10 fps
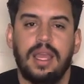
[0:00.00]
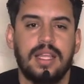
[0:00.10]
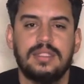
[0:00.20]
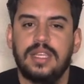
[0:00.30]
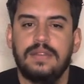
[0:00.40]

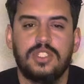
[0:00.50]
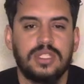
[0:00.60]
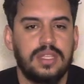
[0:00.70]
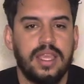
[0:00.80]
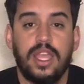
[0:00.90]
Instead of
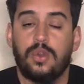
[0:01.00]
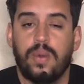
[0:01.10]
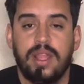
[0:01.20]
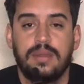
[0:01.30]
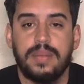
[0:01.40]
just taking
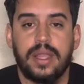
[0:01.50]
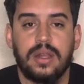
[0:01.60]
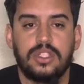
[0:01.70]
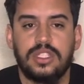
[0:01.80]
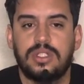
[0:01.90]
random
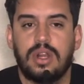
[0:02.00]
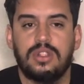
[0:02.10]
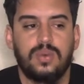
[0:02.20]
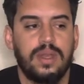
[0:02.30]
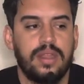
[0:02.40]
gear, she
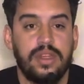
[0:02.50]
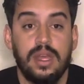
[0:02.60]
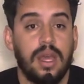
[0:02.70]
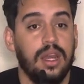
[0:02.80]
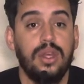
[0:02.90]
starts with
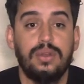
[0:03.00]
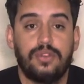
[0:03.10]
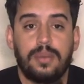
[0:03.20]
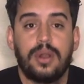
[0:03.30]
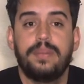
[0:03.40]
a loot
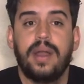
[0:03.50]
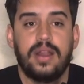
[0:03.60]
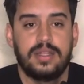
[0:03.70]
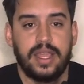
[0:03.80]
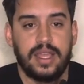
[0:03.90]
from her
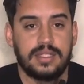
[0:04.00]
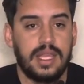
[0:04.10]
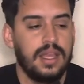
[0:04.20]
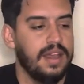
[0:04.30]
bard days,